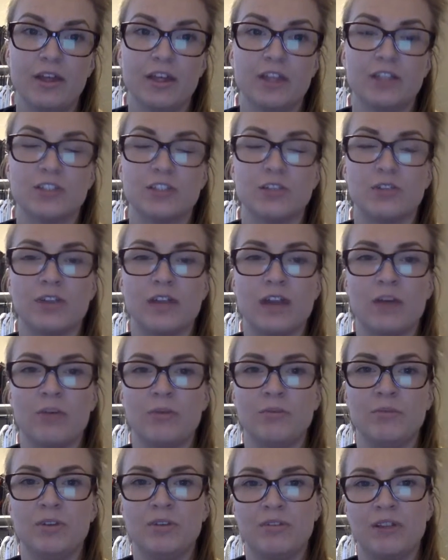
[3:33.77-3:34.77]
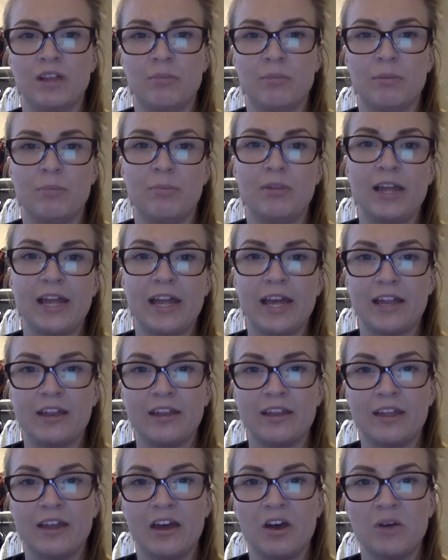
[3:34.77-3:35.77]
So they help them develop a plan
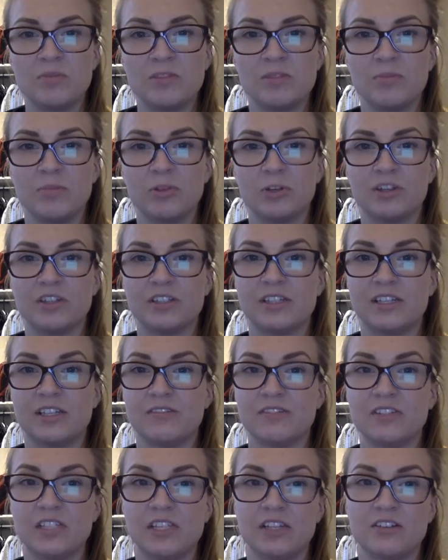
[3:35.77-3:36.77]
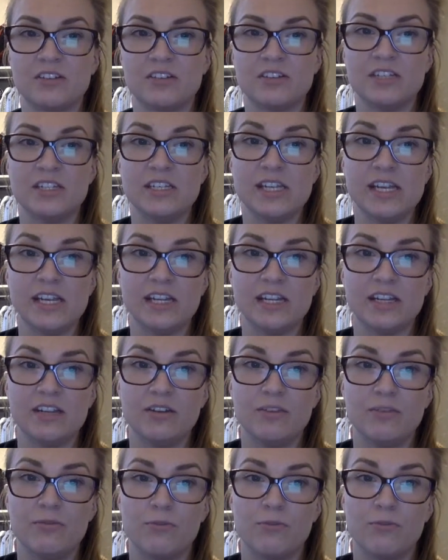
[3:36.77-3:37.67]
that helps them learn a set of skills needed